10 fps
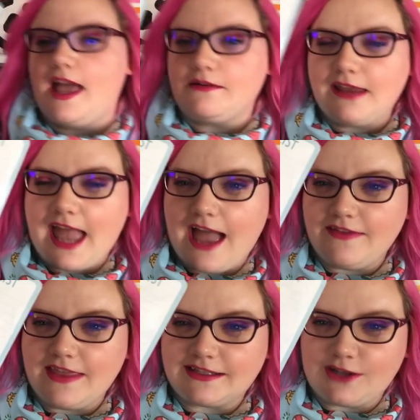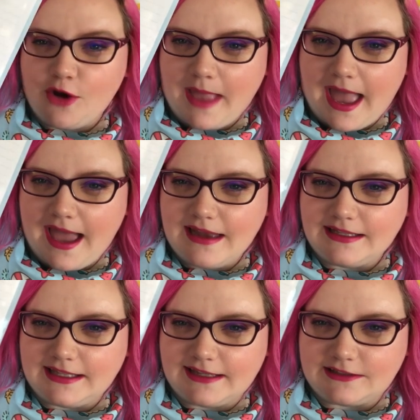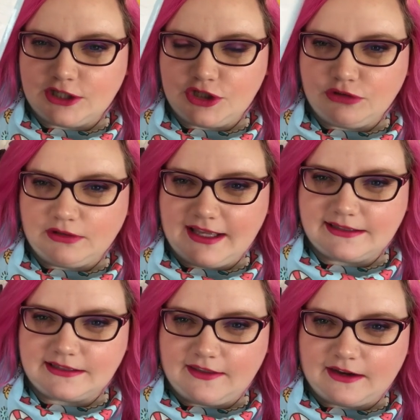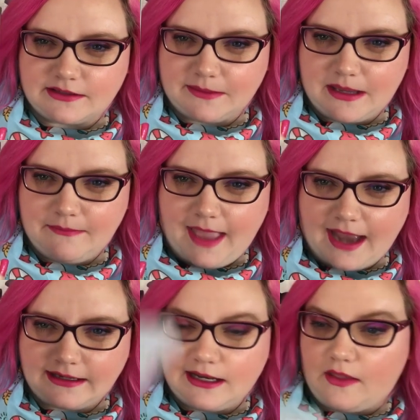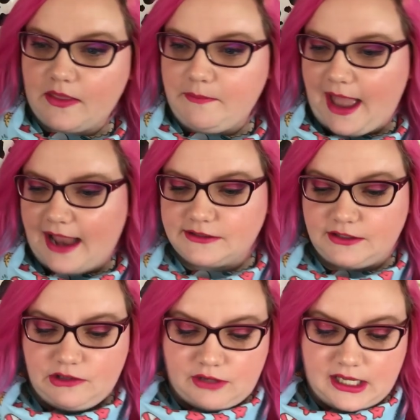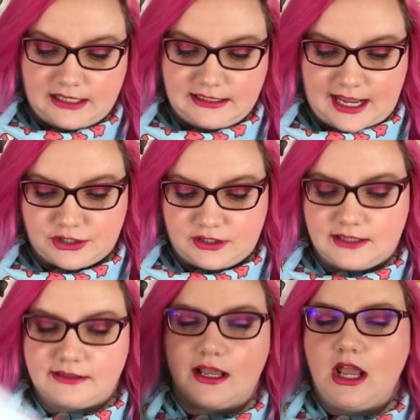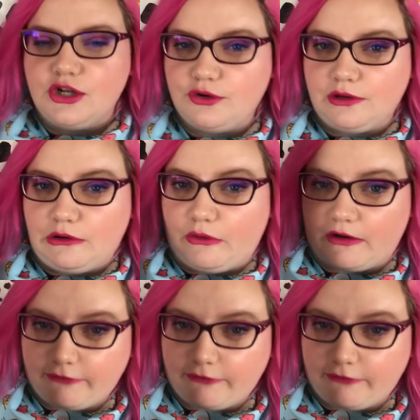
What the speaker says: Then we have this notepad. It says to-do list. There's a big magnet on the back so you can attach this to your